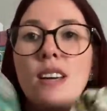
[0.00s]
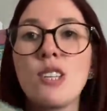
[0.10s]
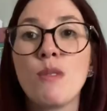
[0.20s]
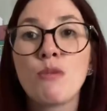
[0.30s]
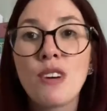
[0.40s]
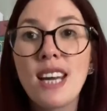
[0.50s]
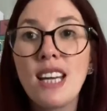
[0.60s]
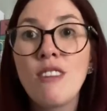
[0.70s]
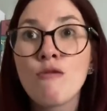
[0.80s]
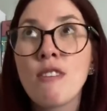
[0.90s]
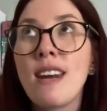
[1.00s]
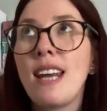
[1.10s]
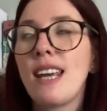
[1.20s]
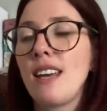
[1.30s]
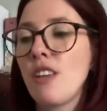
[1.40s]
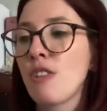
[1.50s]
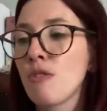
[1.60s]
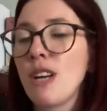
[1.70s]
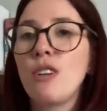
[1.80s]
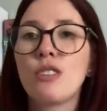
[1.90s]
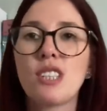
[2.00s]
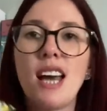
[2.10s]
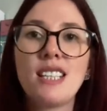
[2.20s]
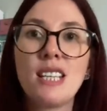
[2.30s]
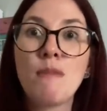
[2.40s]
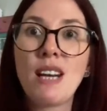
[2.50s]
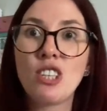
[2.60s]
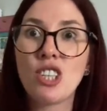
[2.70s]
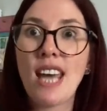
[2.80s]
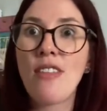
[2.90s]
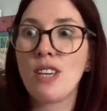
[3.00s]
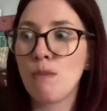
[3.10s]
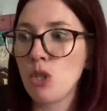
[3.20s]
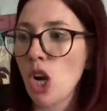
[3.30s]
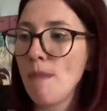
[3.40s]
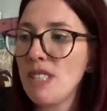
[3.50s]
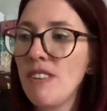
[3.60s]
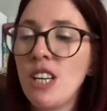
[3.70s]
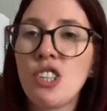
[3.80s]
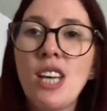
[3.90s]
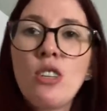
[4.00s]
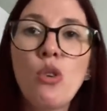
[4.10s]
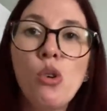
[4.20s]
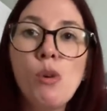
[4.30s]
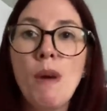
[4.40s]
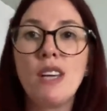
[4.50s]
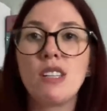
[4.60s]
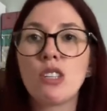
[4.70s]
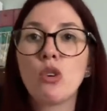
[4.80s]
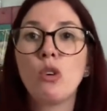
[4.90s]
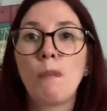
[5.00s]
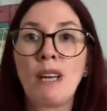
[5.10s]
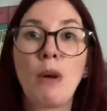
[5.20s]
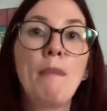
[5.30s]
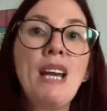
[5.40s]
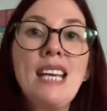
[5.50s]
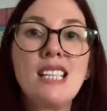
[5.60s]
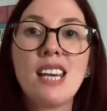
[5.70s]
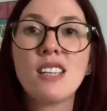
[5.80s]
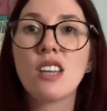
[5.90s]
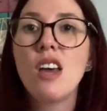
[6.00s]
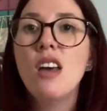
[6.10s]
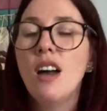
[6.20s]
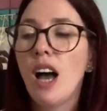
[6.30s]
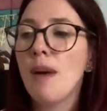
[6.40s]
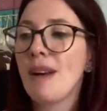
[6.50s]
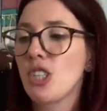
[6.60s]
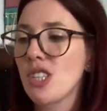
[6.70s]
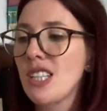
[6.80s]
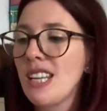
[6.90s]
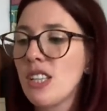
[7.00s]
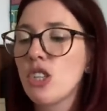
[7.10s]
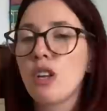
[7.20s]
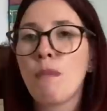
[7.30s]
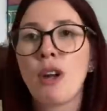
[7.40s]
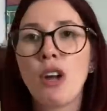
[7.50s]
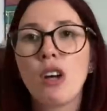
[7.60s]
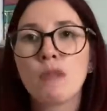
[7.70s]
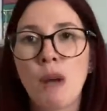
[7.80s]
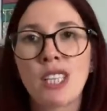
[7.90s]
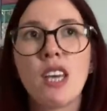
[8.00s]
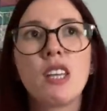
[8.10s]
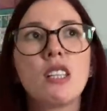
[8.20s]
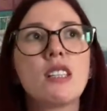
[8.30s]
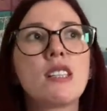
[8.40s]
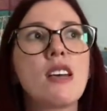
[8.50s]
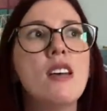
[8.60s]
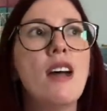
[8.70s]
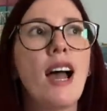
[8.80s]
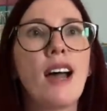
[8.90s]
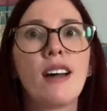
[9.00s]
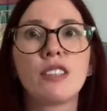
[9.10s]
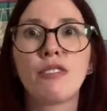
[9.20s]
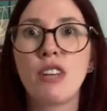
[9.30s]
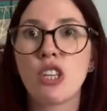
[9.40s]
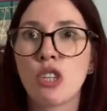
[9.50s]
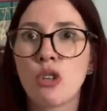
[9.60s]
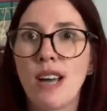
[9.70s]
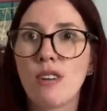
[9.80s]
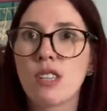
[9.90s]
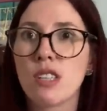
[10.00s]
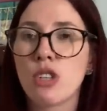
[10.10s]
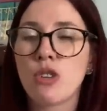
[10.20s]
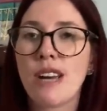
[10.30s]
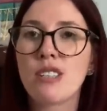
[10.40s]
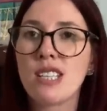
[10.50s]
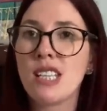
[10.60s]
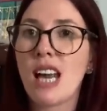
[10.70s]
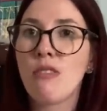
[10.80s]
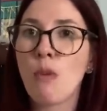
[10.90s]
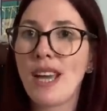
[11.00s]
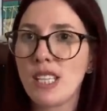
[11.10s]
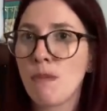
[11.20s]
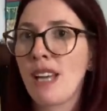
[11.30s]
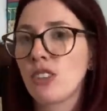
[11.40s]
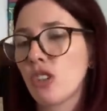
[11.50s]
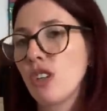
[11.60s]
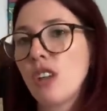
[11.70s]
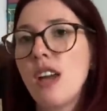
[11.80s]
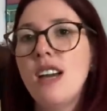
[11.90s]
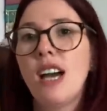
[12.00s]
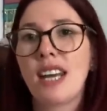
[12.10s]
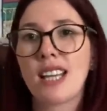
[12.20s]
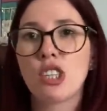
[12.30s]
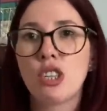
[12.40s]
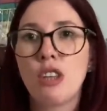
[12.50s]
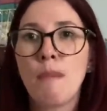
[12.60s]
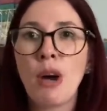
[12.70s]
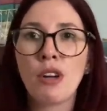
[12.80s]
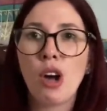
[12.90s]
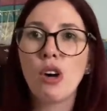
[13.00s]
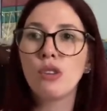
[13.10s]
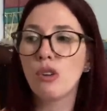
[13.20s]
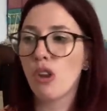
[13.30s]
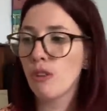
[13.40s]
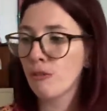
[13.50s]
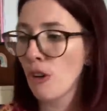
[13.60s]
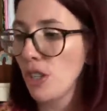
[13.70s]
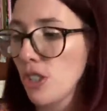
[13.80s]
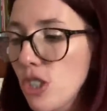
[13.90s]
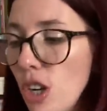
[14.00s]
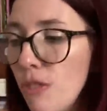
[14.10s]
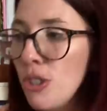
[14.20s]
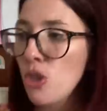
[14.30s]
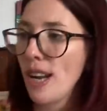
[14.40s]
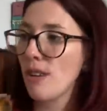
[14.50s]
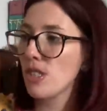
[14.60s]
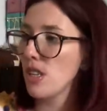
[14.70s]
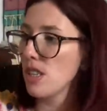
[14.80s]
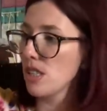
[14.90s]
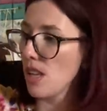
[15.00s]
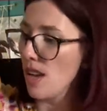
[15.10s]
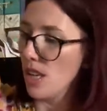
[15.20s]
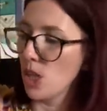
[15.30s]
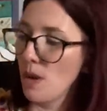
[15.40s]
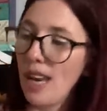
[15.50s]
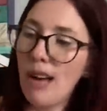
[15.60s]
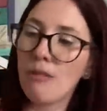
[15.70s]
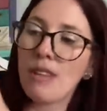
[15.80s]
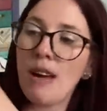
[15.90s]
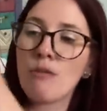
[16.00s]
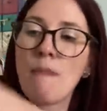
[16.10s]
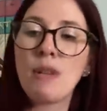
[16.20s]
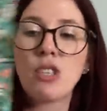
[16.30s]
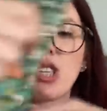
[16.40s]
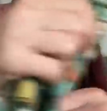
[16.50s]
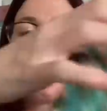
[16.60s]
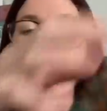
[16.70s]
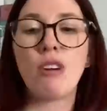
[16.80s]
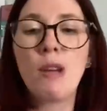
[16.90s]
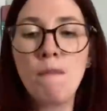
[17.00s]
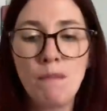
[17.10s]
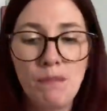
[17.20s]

So I'm really, really thrilled that I did manage to get these pyjamas finished. They'd almost all been completed. I just needed to do buttonholes, buttons, and finish the trousers. The trousers didn't have a waistband on, and I had to do the buttonhole on the front of the trousers to allow for that ribbon to go through.